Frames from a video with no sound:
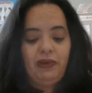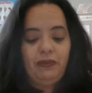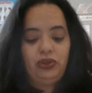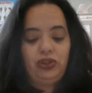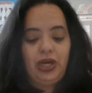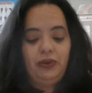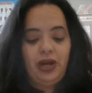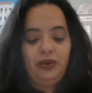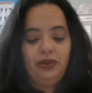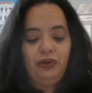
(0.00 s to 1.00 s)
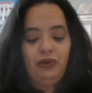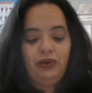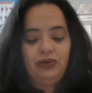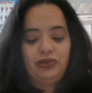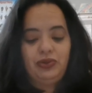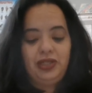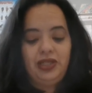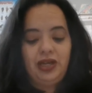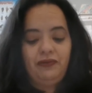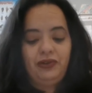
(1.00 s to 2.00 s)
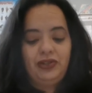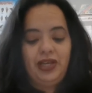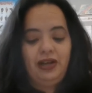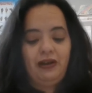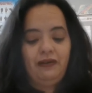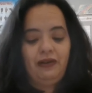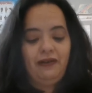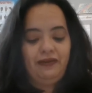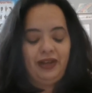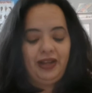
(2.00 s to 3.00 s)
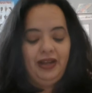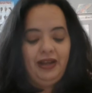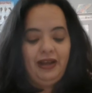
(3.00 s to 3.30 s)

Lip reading: people shout out their orders to Tia for takeout coffee